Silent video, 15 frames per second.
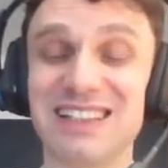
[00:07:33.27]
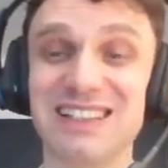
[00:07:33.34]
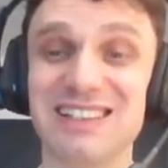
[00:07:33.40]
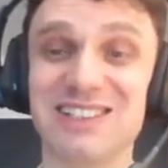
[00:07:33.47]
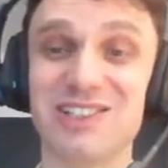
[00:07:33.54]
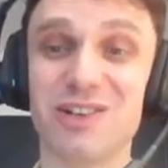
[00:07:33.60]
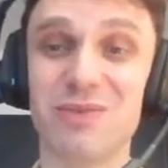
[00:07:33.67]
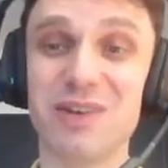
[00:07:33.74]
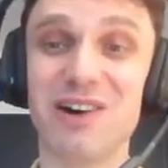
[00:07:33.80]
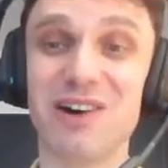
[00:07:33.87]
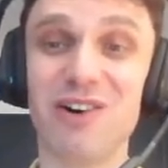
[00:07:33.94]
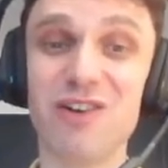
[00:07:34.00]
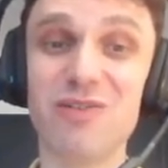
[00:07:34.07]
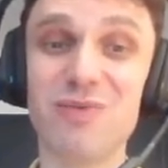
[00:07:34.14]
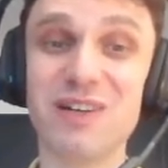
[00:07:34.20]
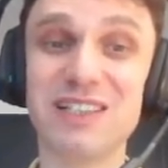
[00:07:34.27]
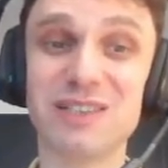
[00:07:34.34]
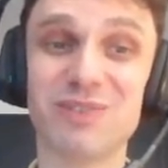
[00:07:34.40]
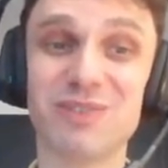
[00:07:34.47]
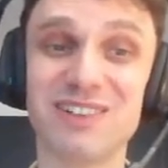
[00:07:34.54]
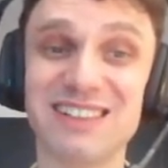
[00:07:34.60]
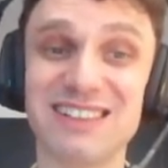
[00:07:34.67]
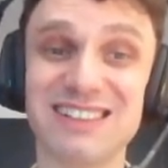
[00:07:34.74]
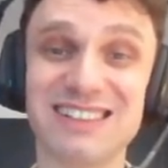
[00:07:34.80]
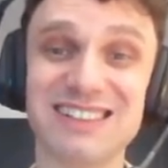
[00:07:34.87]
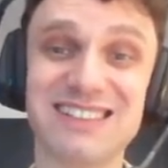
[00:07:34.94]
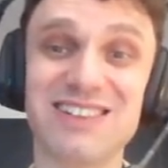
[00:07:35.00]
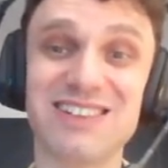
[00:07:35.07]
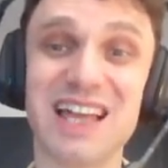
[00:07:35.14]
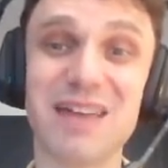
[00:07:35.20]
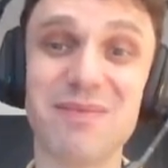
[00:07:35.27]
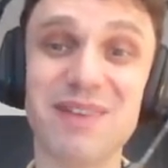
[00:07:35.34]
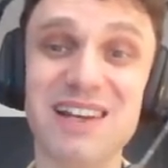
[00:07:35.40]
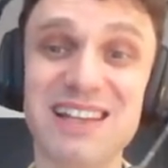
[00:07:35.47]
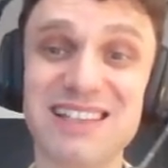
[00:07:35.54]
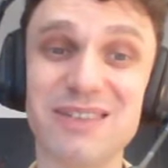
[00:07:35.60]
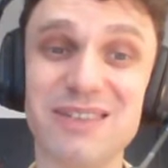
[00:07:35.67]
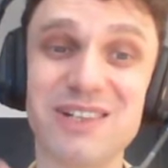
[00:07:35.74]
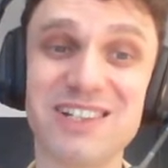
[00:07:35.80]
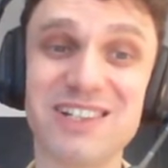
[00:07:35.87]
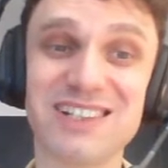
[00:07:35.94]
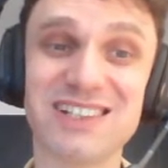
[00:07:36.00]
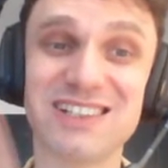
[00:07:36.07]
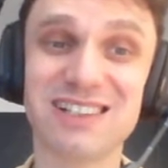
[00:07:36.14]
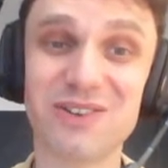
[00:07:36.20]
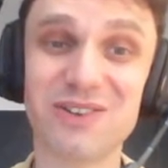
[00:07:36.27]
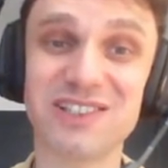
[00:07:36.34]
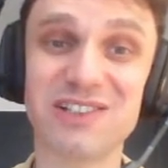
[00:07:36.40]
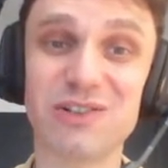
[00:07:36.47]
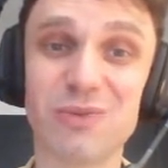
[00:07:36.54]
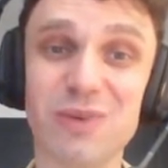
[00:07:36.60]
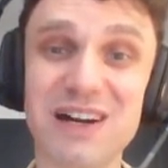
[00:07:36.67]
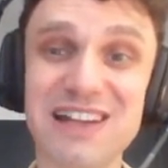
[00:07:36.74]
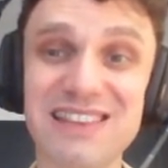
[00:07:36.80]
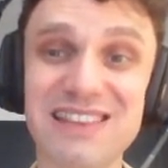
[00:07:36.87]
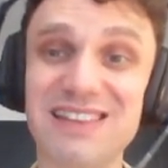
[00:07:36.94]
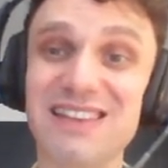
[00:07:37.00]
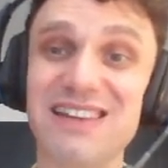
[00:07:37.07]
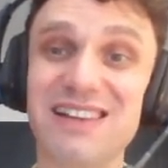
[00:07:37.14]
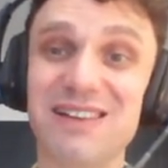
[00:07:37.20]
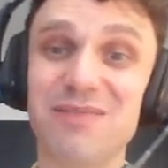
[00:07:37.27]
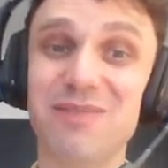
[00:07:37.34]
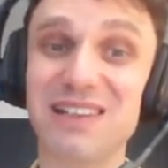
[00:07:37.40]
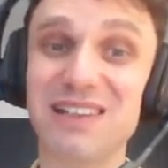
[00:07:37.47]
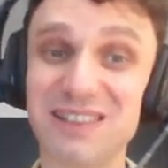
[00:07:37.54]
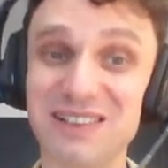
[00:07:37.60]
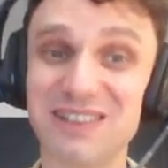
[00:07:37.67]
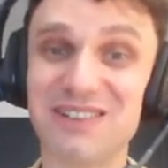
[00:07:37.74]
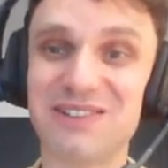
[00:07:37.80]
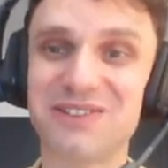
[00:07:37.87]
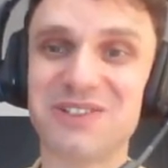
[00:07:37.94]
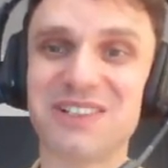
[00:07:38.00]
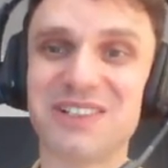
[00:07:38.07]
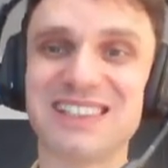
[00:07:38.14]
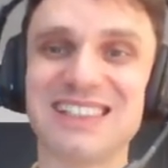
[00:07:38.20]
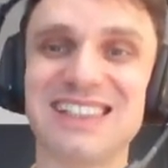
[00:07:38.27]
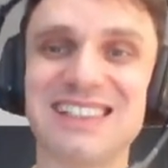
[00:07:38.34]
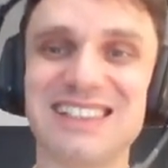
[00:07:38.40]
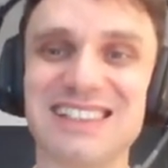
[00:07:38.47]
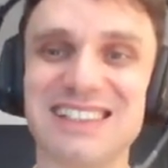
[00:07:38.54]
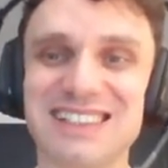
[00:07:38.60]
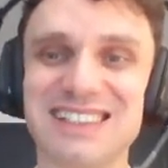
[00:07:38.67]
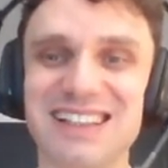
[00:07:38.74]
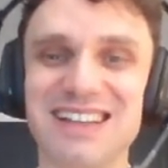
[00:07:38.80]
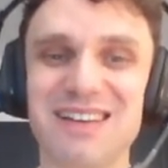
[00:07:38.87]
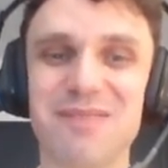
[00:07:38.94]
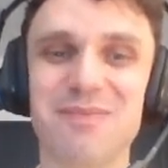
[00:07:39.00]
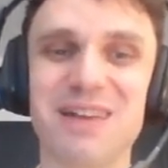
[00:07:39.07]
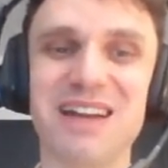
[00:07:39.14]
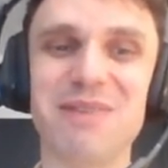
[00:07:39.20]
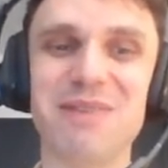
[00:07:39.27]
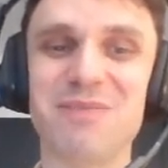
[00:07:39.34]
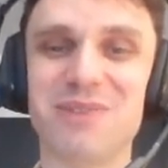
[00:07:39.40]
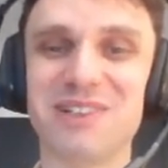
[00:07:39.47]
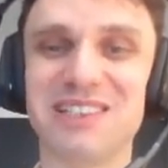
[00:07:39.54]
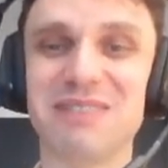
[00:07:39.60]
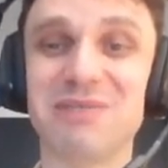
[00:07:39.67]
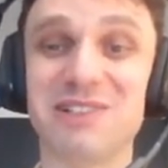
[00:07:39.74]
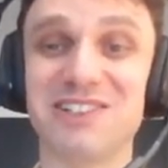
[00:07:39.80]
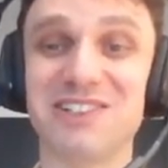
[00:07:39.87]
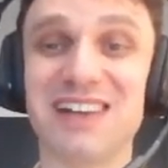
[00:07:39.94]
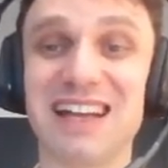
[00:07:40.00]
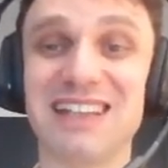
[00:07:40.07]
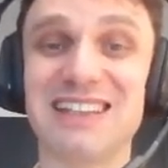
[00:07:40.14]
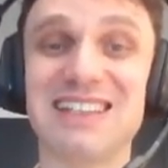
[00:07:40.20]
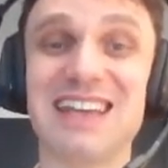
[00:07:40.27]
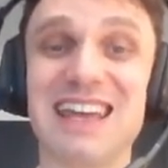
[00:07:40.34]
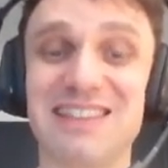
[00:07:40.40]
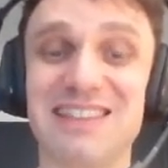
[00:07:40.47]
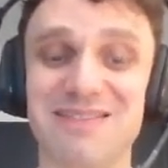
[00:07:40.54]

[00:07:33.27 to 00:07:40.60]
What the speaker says: So we always want reliability which is closer to 1, but of course it might be impossible to attain.